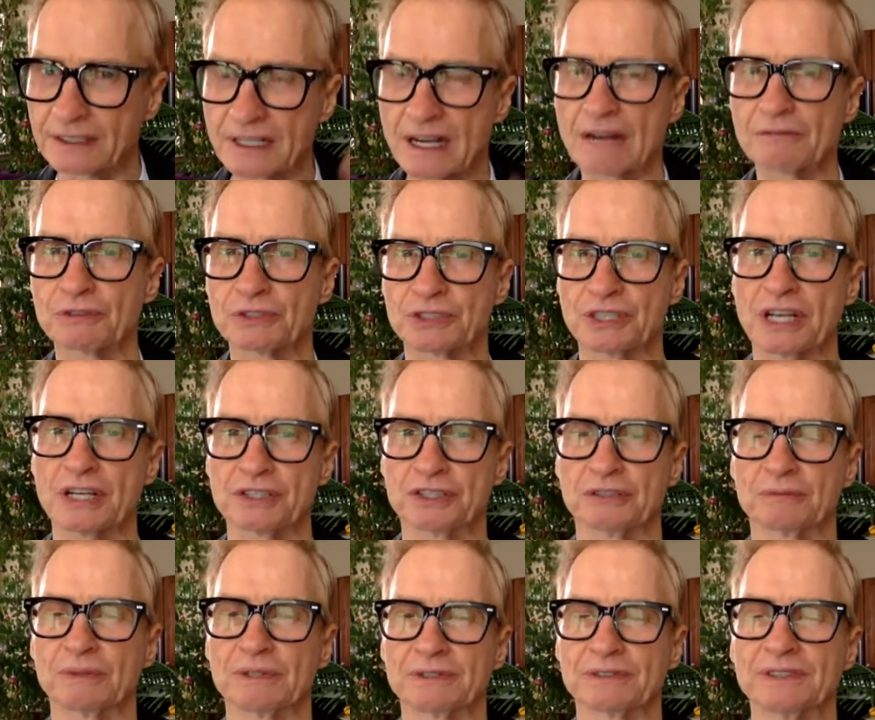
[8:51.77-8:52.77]

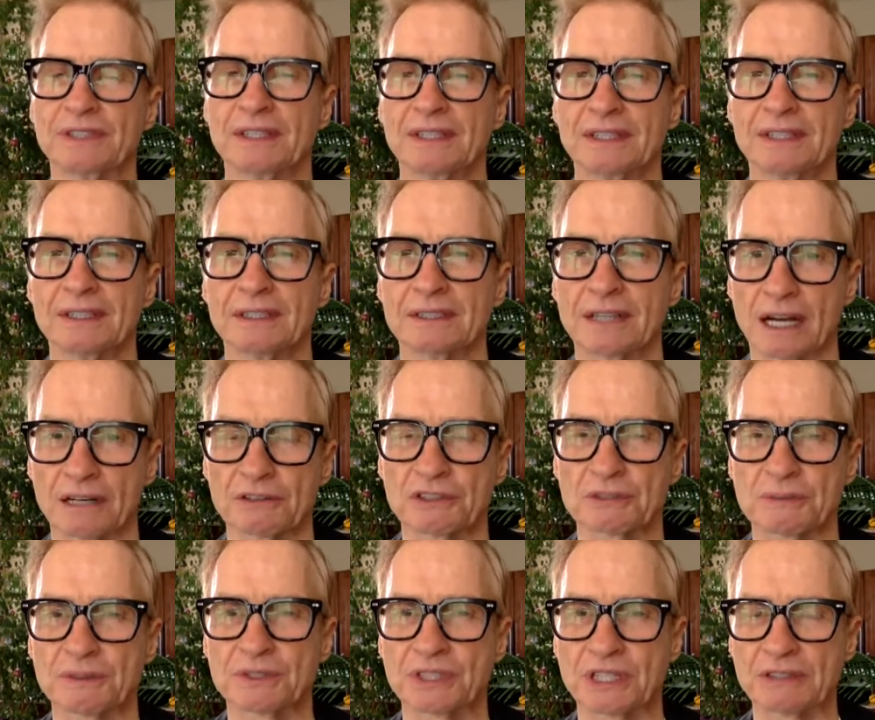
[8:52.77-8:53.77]
conversation with
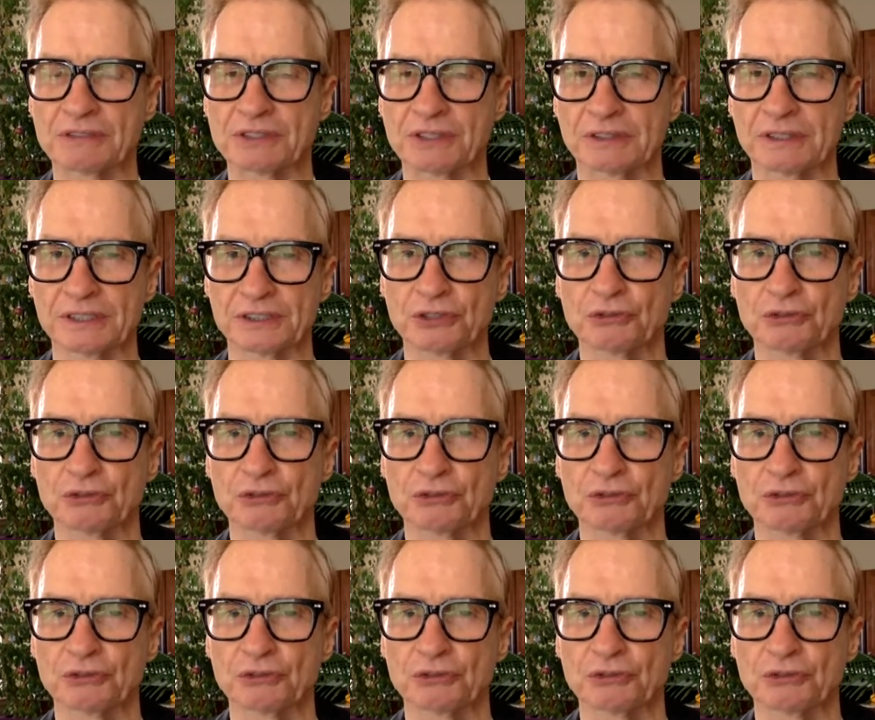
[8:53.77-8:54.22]
Congressman Steve Scalise.